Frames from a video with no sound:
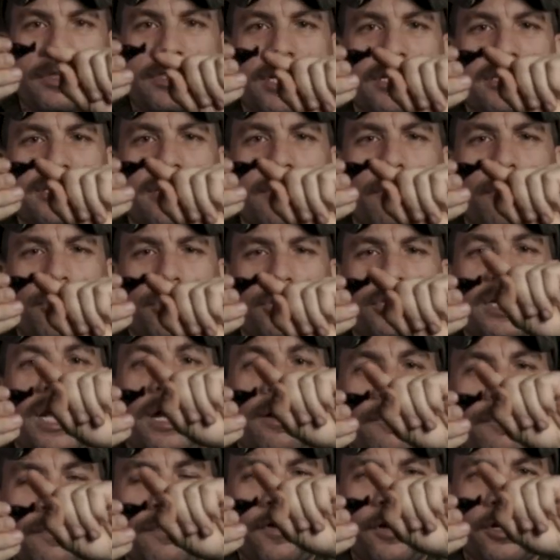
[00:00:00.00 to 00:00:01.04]
It doesn't push
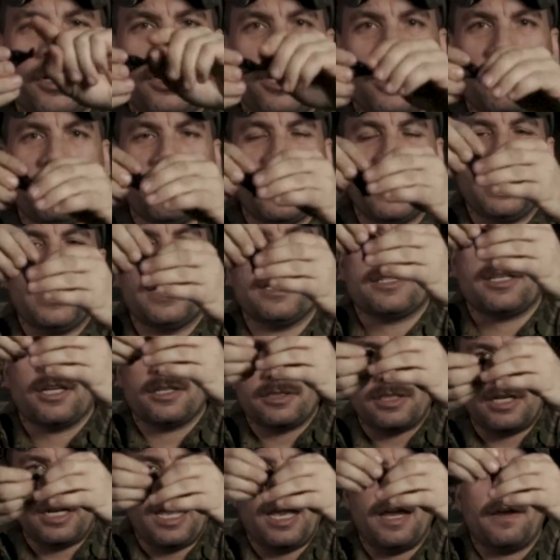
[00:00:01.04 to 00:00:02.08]
out far enough, and it
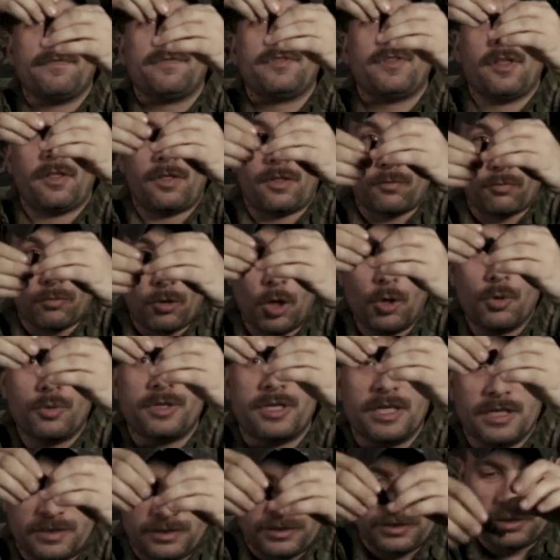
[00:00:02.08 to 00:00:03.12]
doesn't have the throw
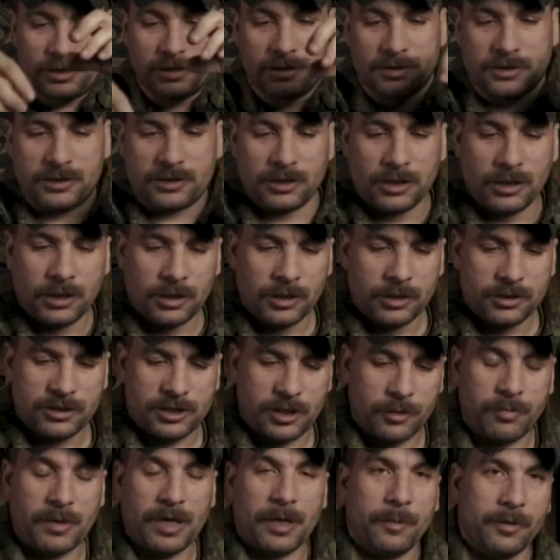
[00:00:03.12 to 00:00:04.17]
distance
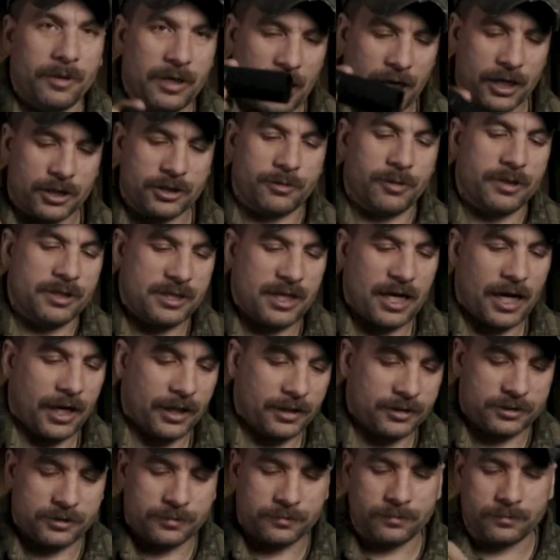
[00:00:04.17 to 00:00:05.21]
to be able to actuate
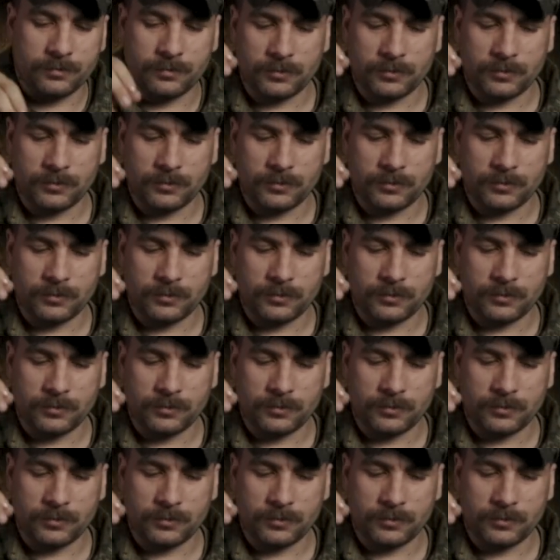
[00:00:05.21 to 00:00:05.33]
tags.